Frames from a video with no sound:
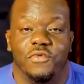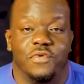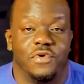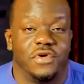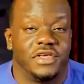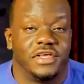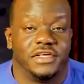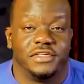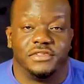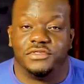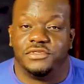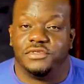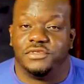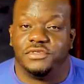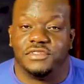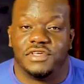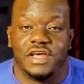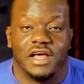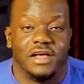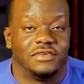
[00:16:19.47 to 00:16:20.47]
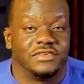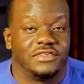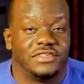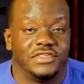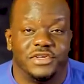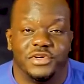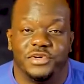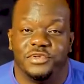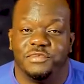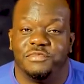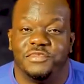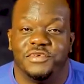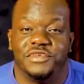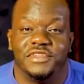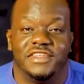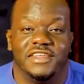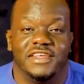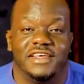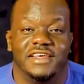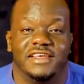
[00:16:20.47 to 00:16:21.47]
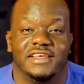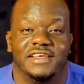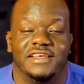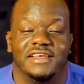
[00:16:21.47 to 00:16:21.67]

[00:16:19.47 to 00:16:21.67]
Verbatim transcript: walk in truth. I'll see you on Monday.